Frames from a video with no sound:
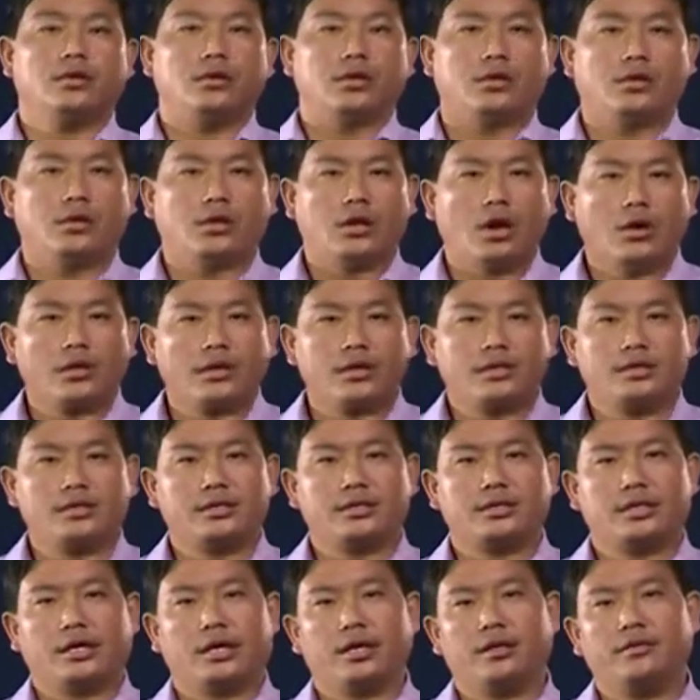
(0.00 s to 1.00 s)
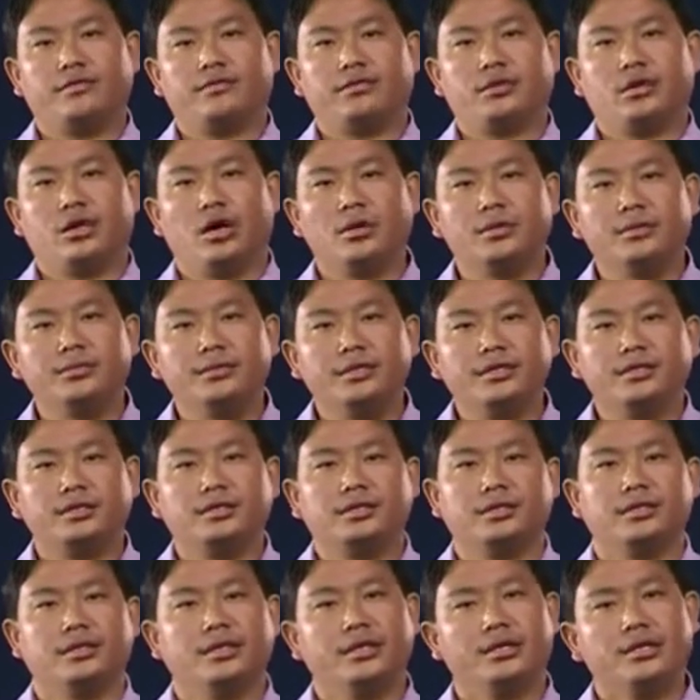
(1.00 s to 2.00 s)
local
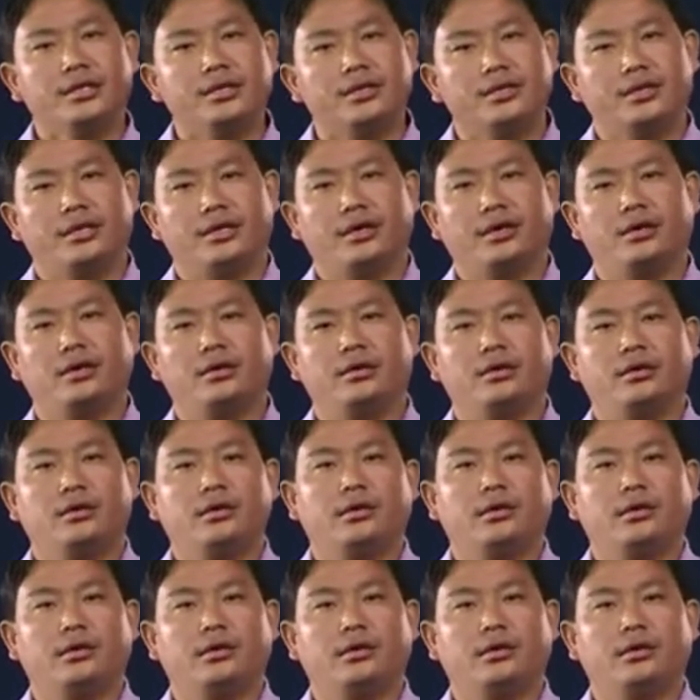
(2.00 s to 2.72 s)
self-government in India